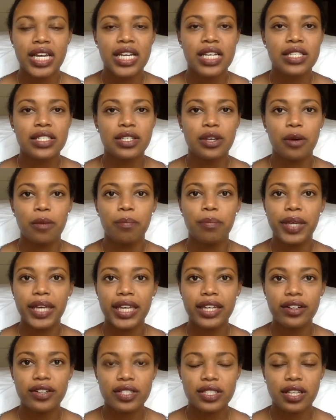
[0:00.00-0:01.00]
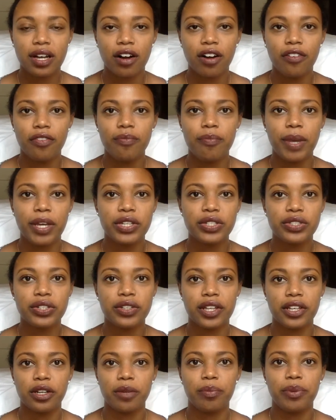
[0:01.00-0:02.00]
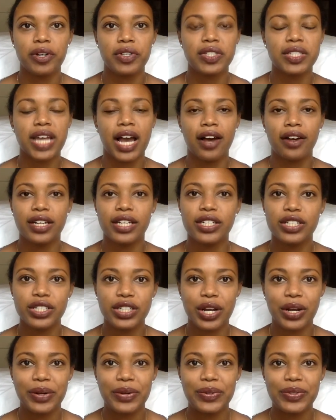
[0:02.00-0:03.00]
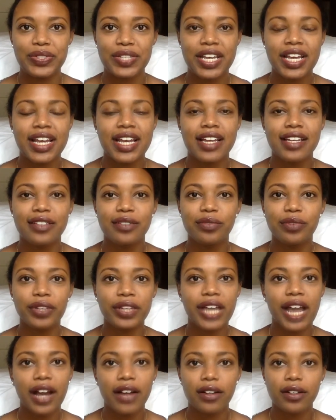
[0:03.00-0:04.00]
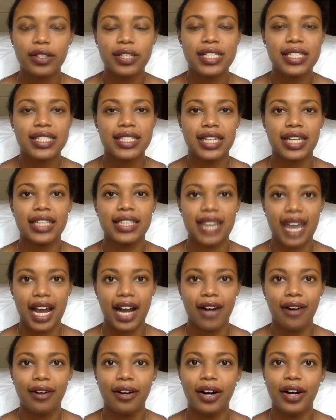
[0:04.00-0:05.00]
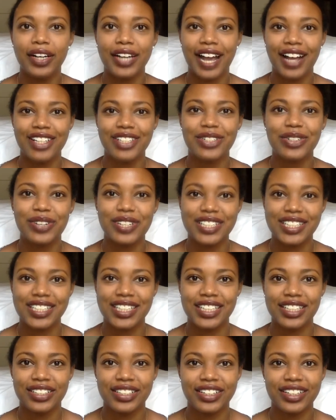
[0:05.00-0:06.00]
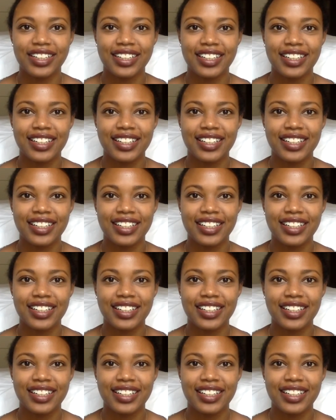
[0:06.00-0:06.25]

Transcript: So being yourself, making sure that your personality shows, is really how you're going to stand out on Outschool as a teacher.